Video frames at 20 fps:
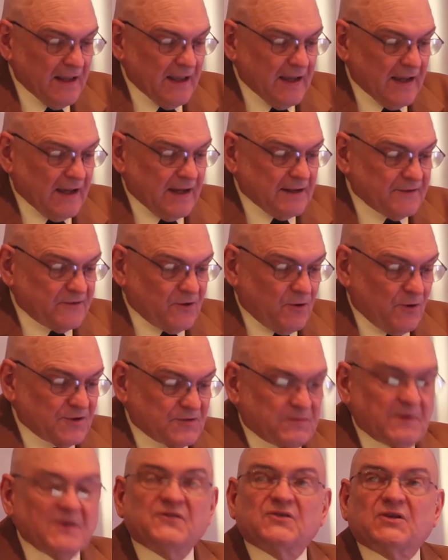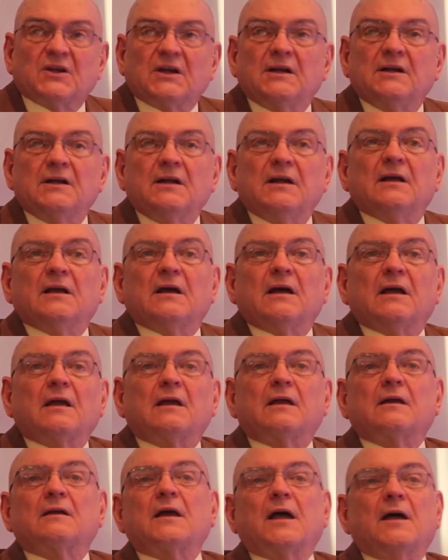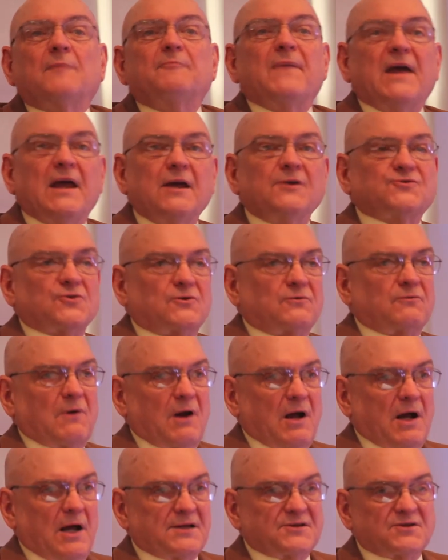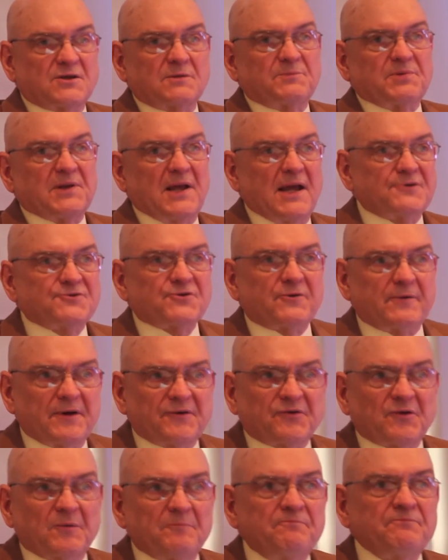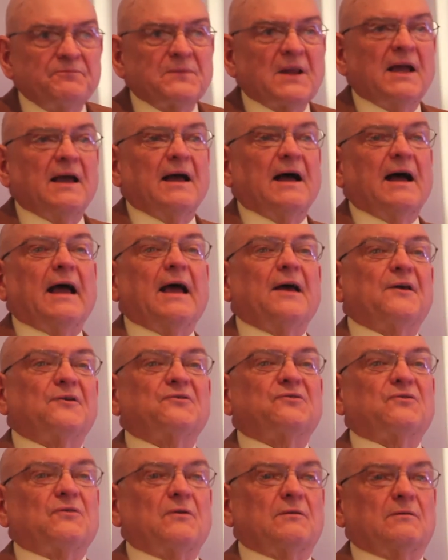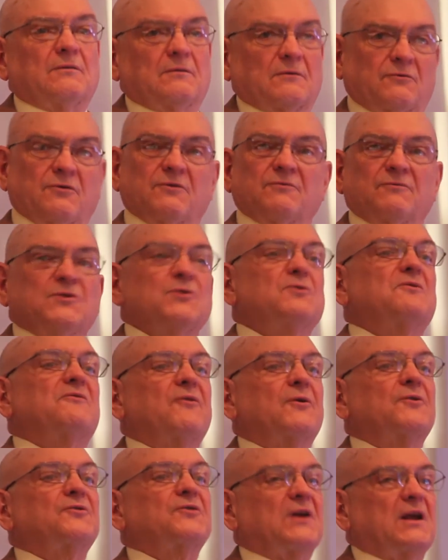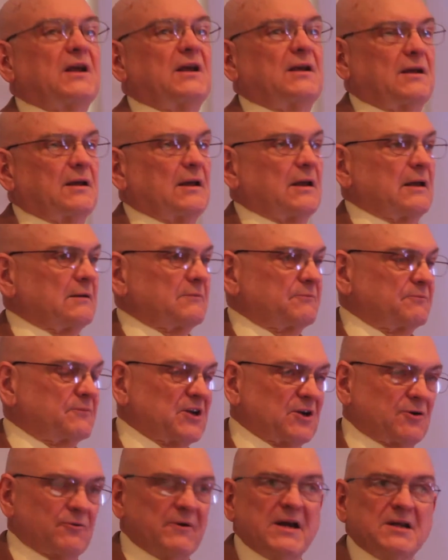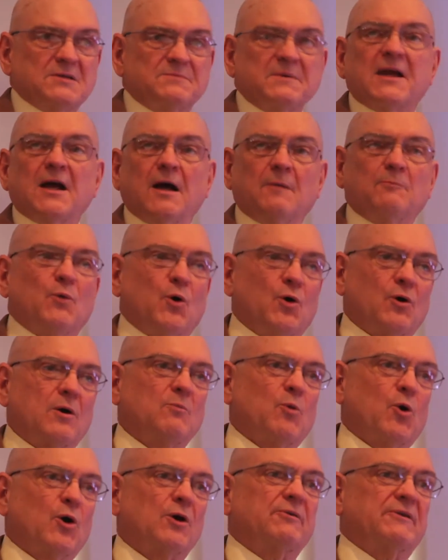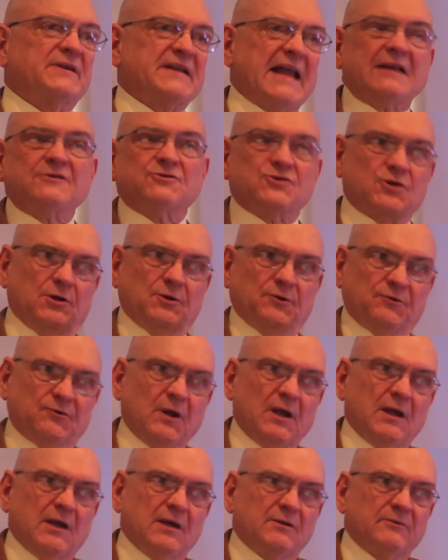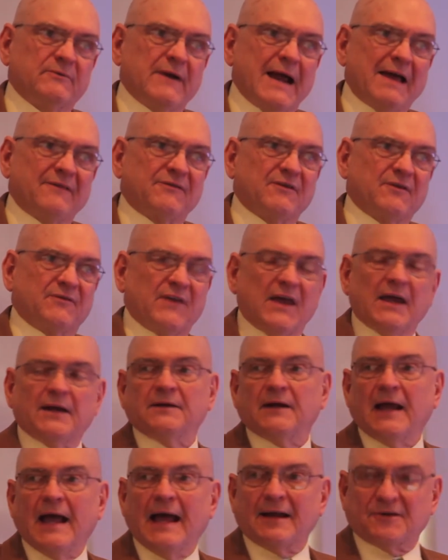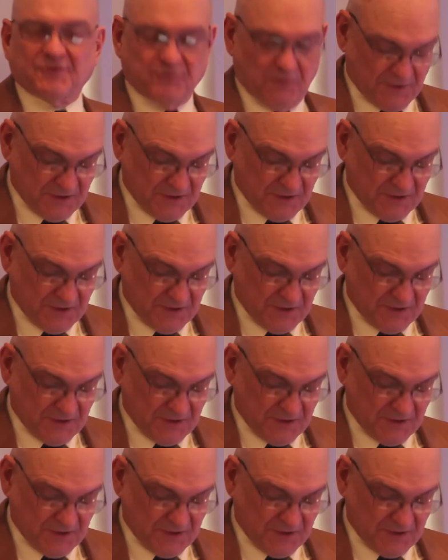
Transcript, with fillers: And of course we've seen uh, a major rise in plagiarism as university degrees become more and more credentials rather than actual